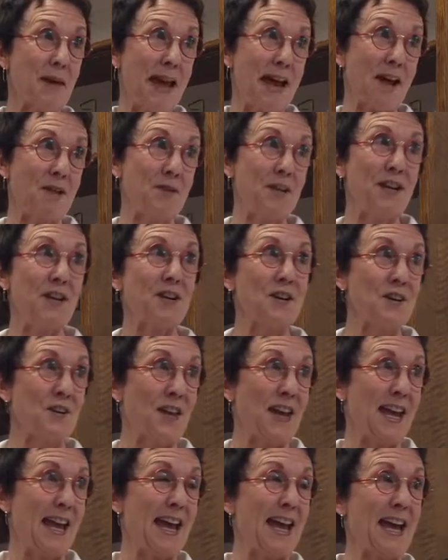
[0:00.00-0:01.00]
Out here,
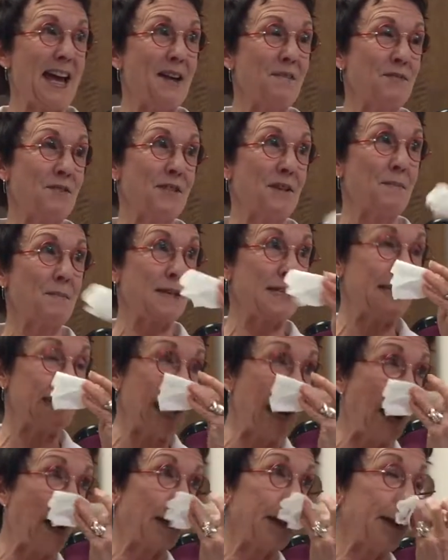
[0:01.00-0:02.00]
they have some
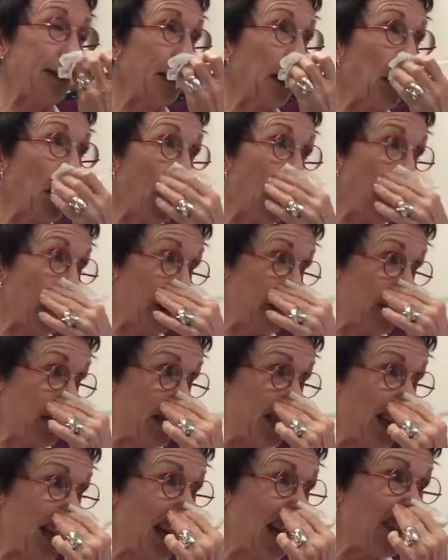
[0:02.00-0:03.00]
Italian
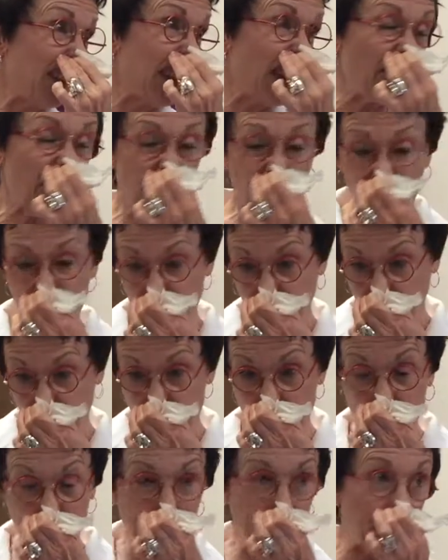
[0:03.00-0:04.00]
lawns that feel
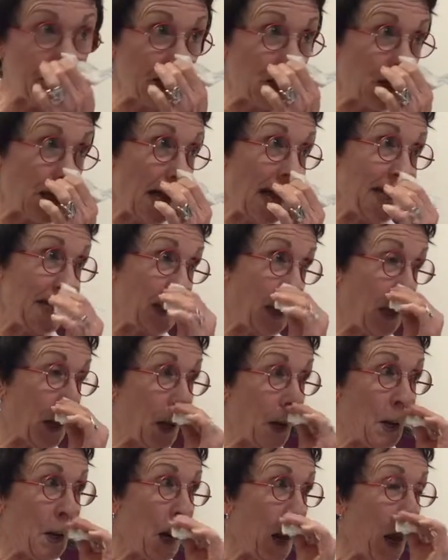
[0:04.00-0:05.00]
very much like
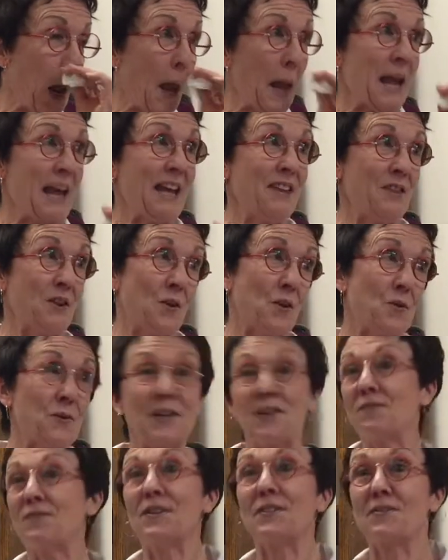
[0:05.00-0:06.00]
this, and they're
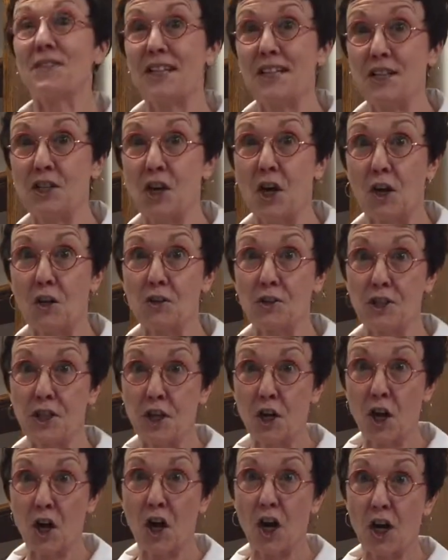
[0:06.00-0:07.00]
only $15 a
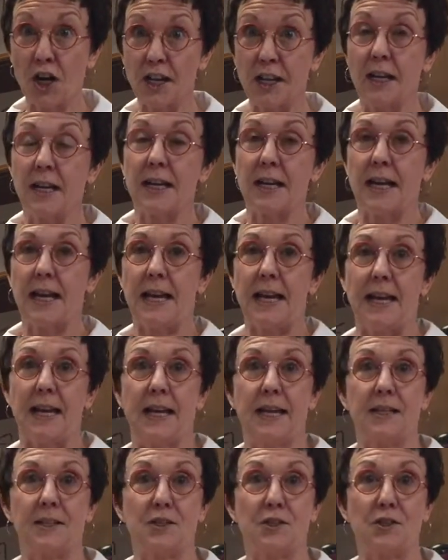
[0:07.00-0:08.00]
yard.
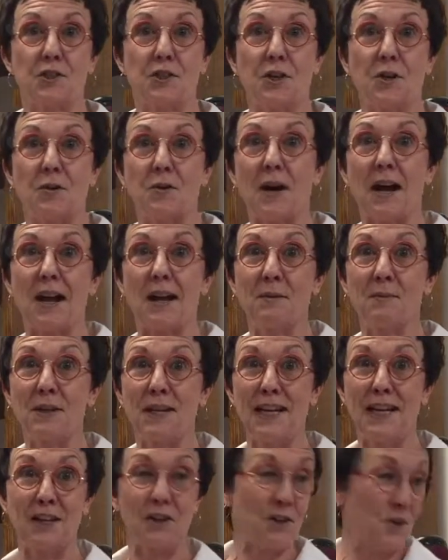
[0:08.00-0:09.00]
And so I
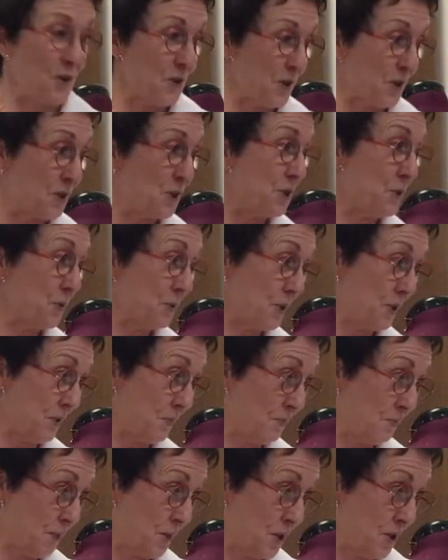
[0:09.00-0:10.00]
would encourage you to
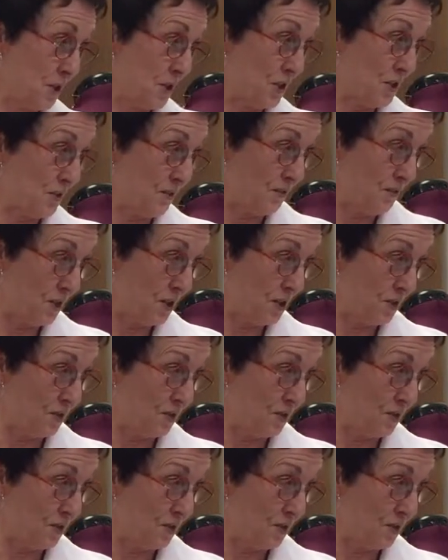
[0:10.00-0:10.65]
purchase a few.